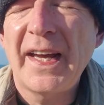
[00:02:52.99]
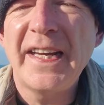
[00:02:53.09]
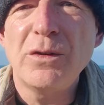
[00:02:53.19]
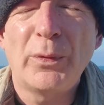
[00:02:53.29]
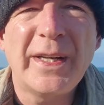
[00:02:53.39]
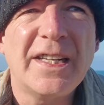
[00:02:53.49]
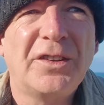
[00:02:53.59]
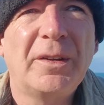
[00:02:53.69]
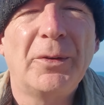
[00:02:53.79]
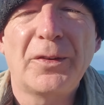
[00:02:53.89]
8
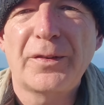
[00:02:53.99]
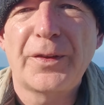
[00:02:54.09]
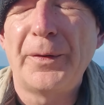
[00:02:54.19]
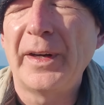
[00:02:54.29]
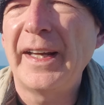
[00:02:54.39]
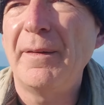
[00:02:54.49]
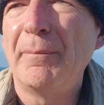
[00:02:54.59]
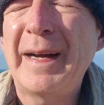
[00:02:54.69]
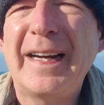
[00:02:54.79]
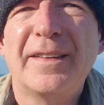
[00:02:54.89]
weeks, she was thoroughly
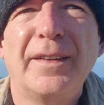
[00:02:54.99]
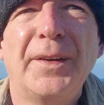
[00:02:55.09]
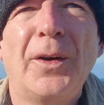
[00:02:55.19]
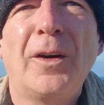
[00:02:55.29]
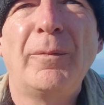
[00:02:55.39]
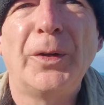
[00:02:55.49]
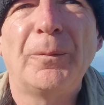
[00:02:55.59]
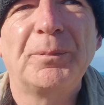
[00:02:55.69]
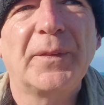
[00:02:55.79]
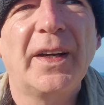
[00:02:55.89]
back to normal.